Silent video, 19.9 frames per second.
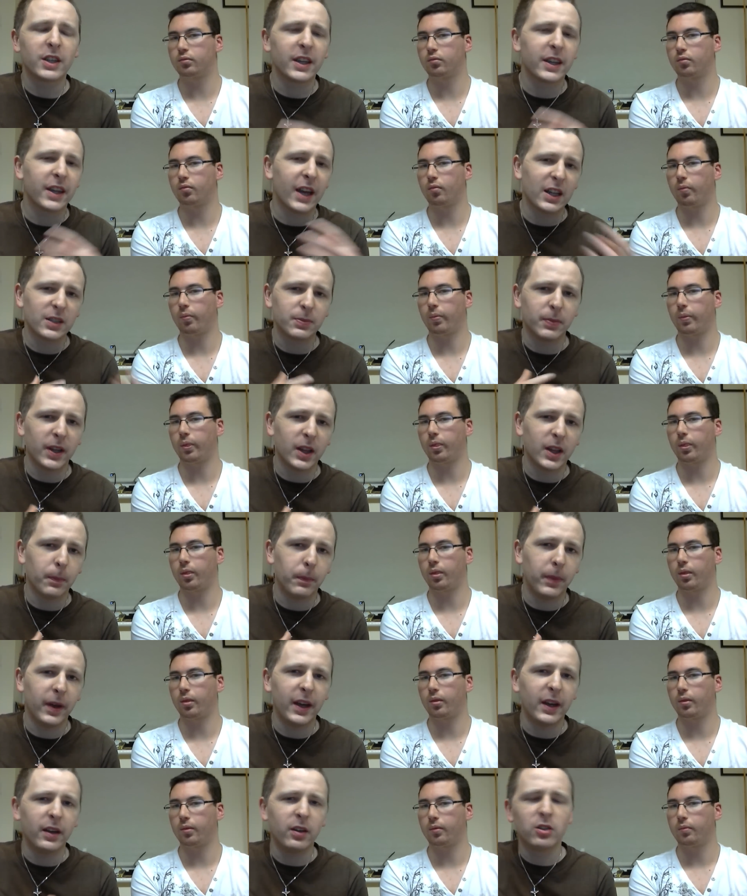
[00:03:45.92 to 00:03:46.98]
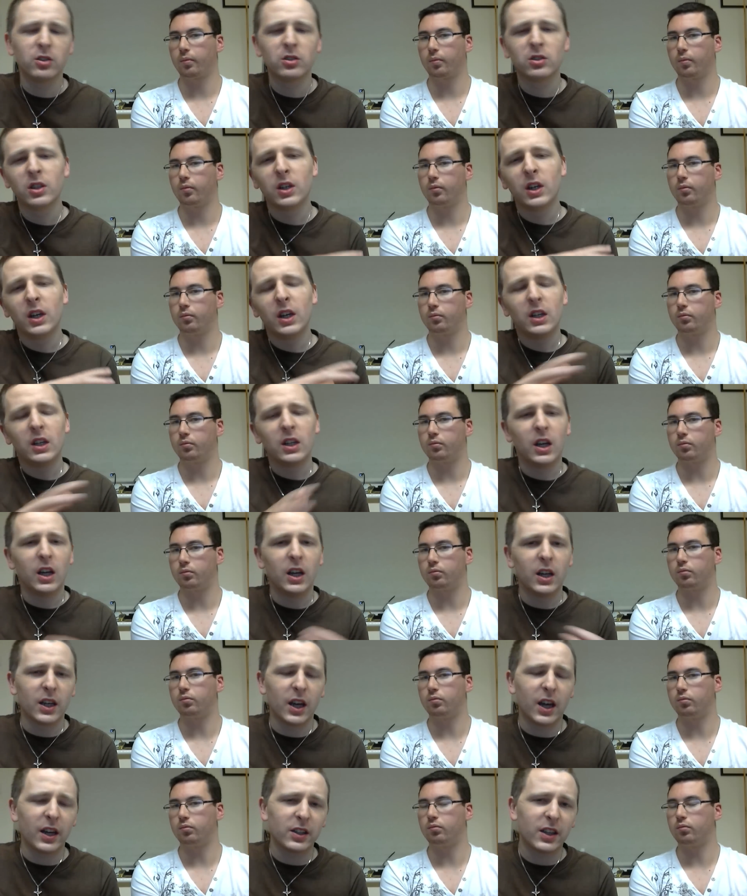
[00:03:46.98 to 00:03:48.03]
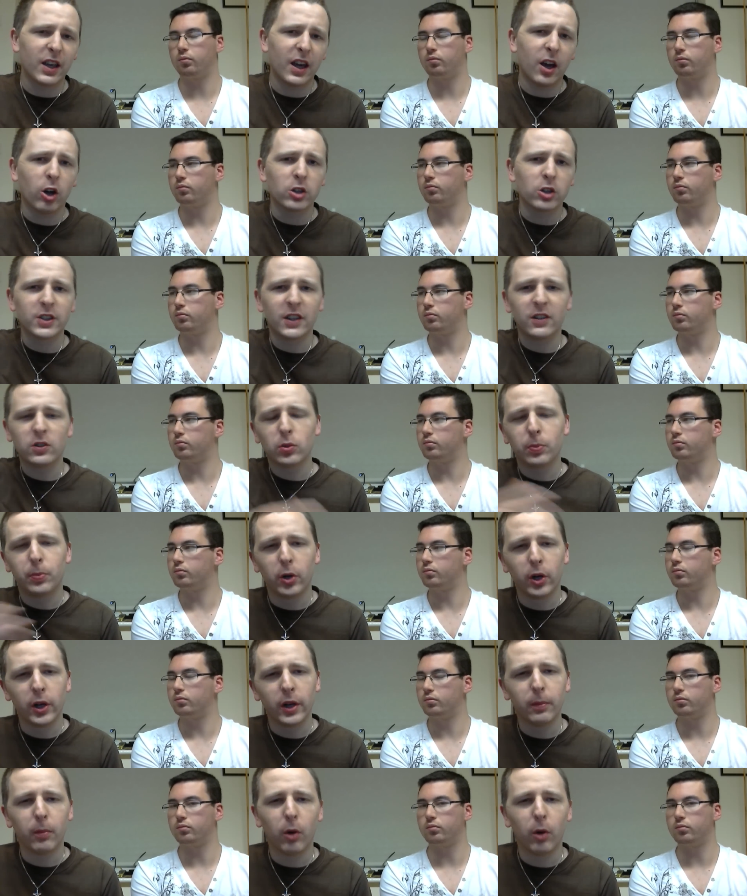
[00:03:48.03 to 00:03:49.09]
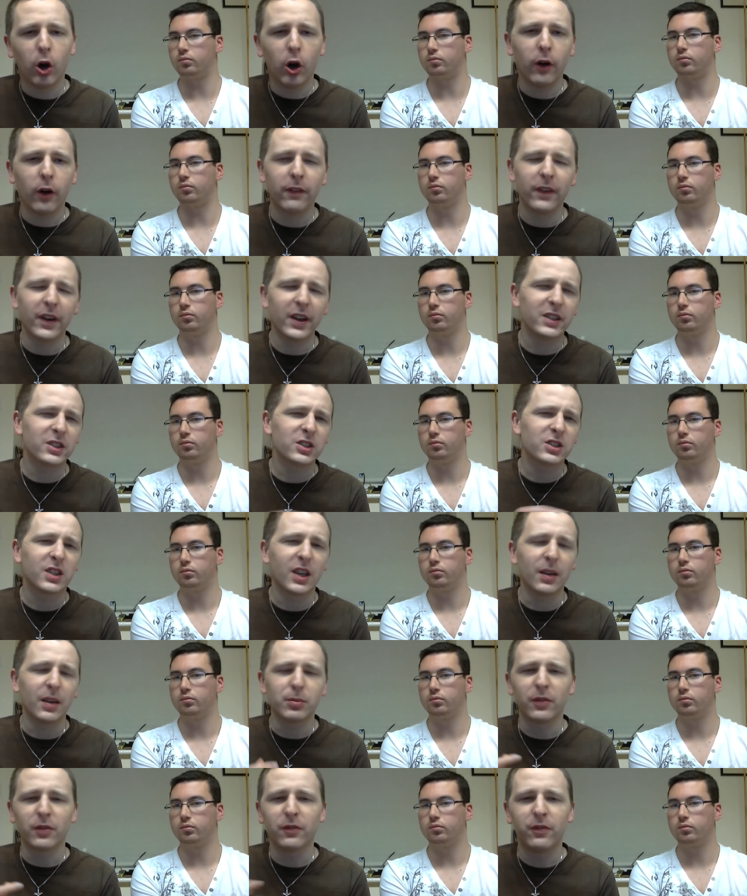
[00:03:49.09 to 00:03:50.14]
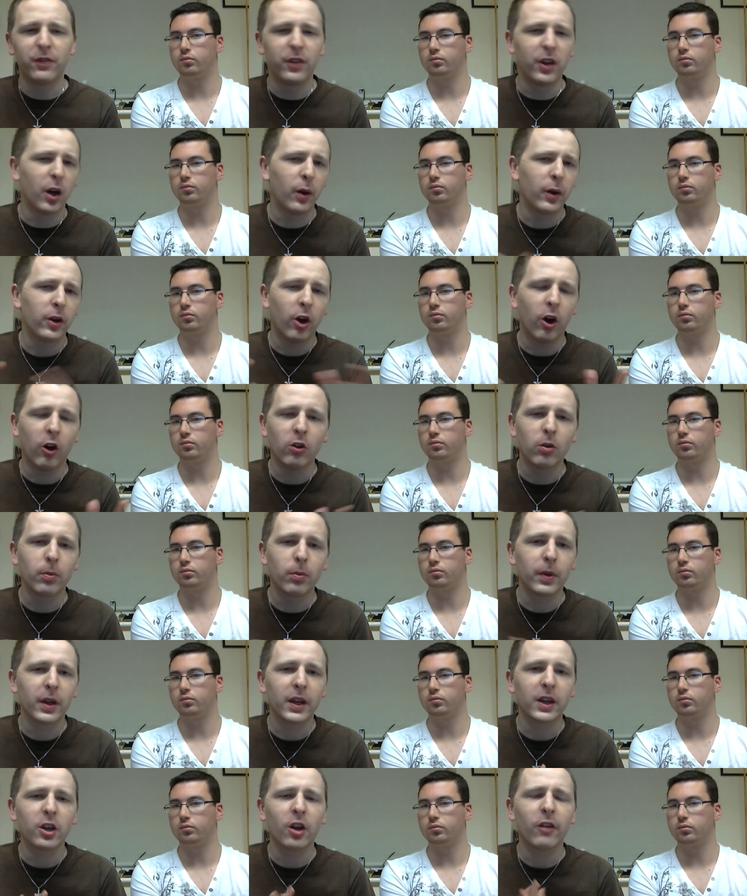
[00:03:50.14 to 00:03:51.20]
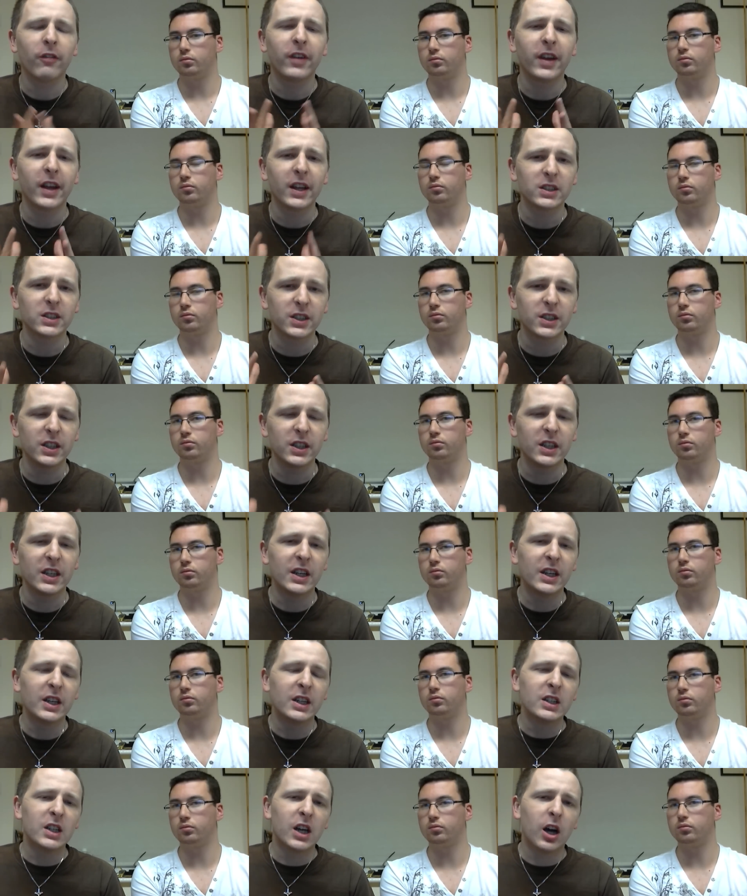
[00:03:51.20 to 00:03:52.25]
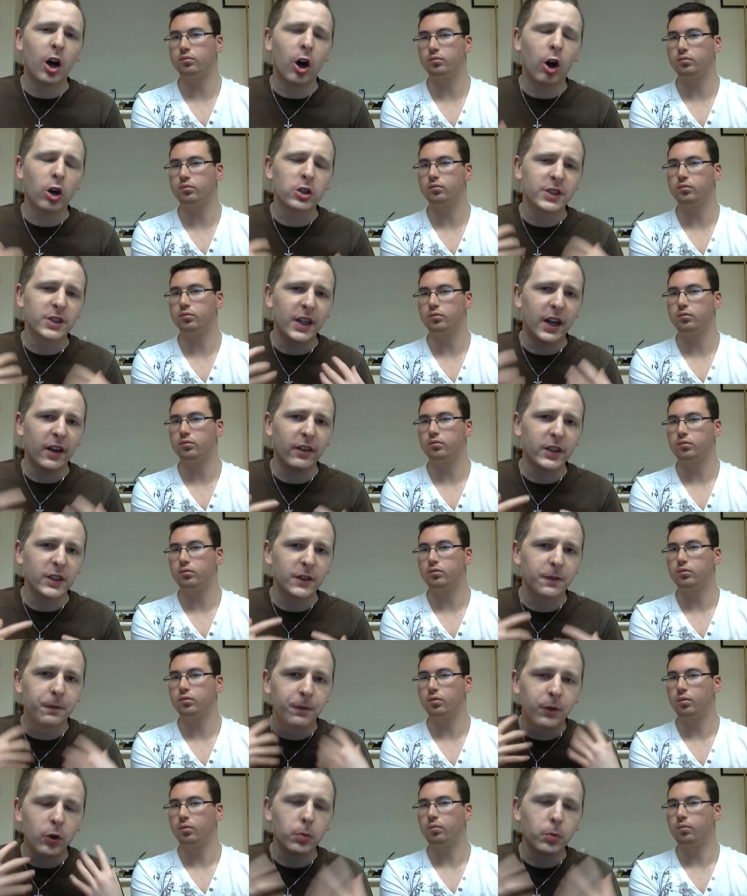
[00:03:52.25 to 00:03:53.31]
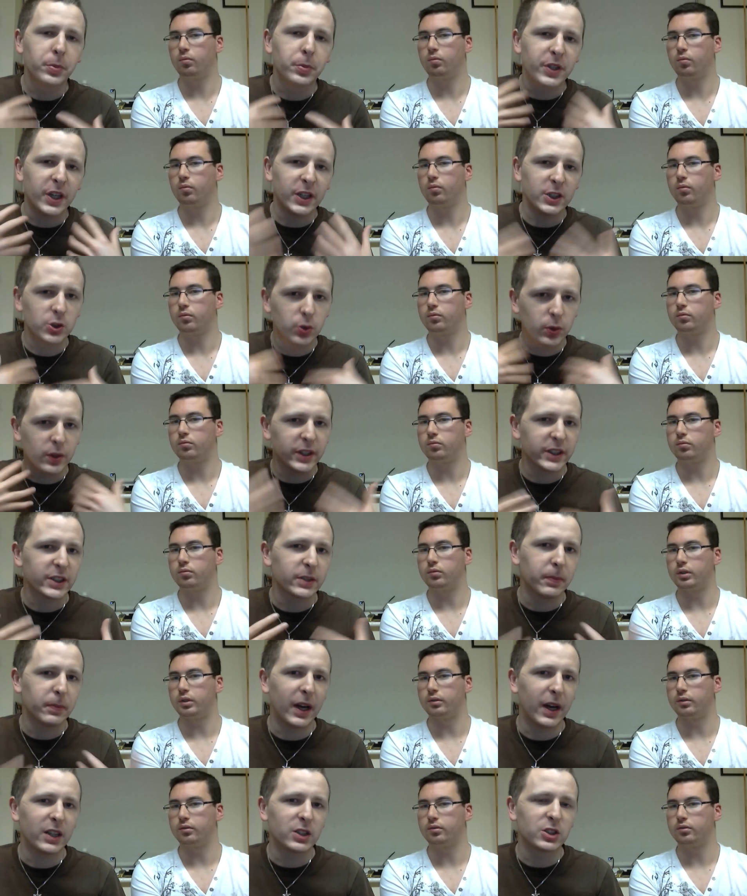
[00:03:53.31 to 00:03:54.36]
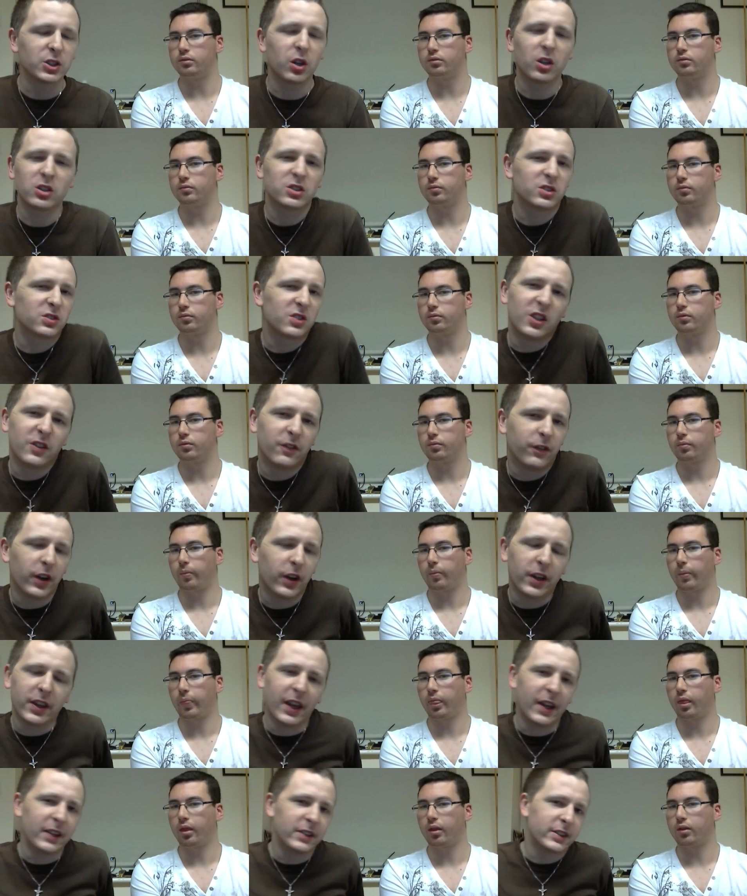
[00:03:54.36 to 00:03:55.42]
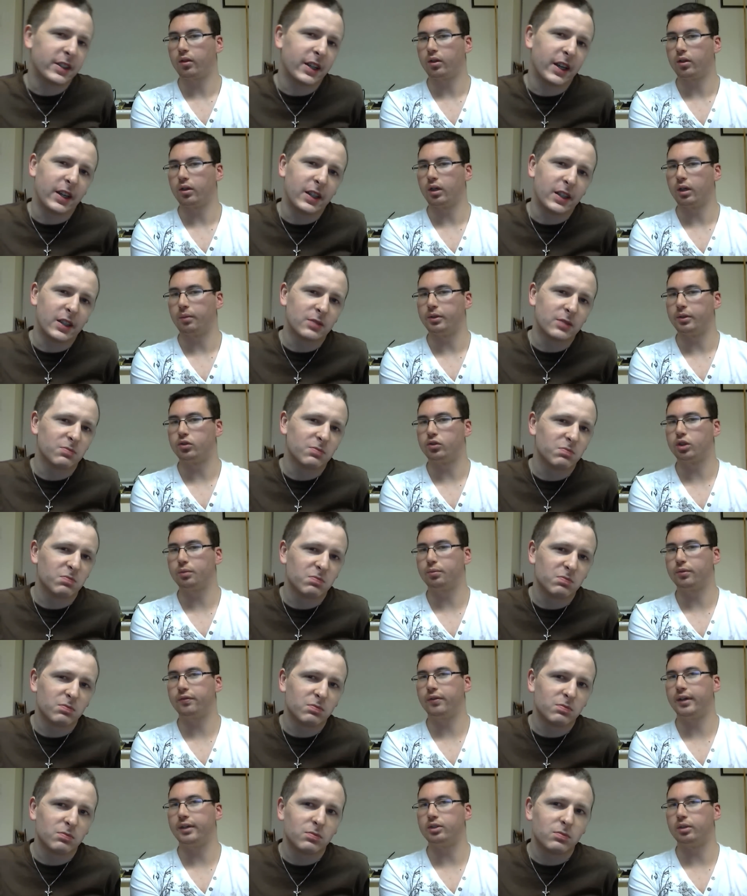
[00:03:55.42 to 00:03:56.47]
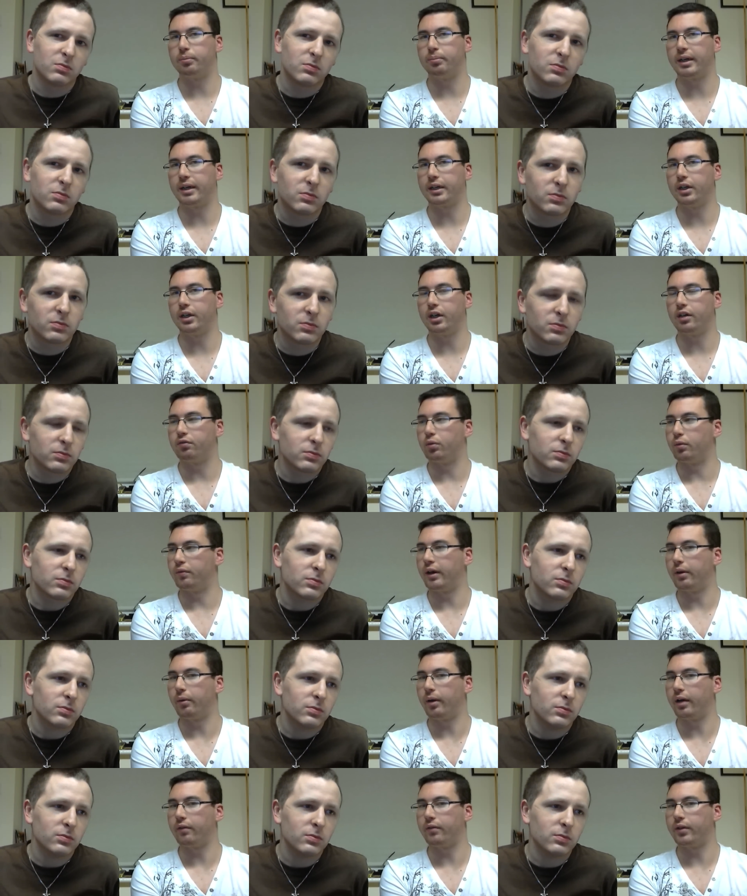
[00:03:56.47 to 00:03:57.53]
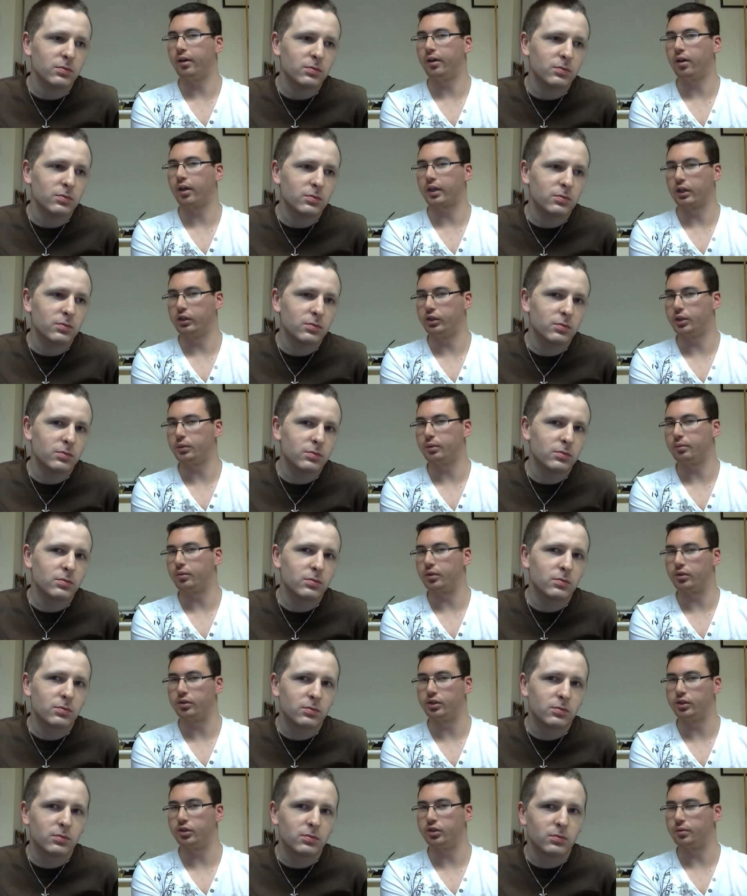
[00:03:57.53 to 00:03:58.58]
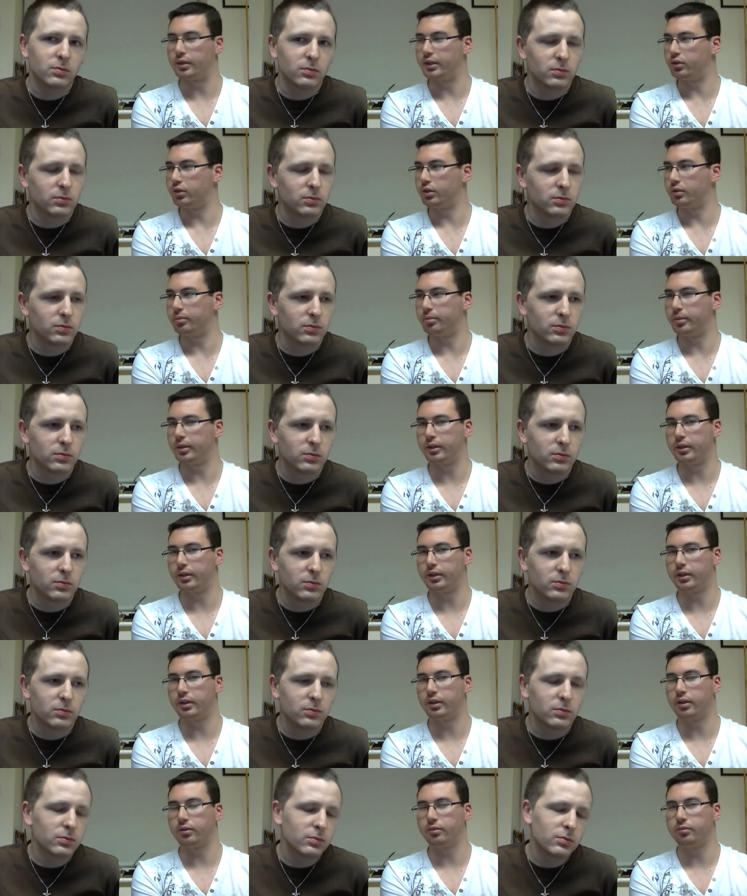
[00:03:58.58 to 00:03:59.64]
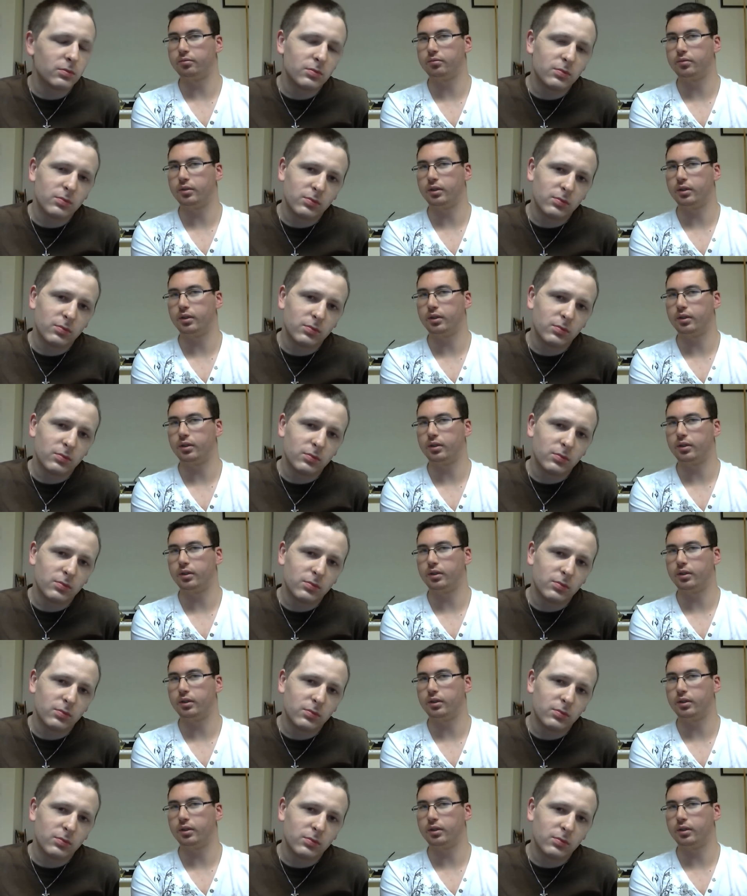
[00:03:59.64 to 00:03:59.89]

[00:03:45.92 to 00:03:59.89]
Speaker 1: Kid Kash made the pin, uh, Austin Aries pulled him off, and it just kept on flowing horribly. You don't really get to see uh, Austin Aries' full potential in this yeah. match, so I just didn't find that entertaining. I mean, triple threats are bad enough without having like a two-on-one situation, but you know.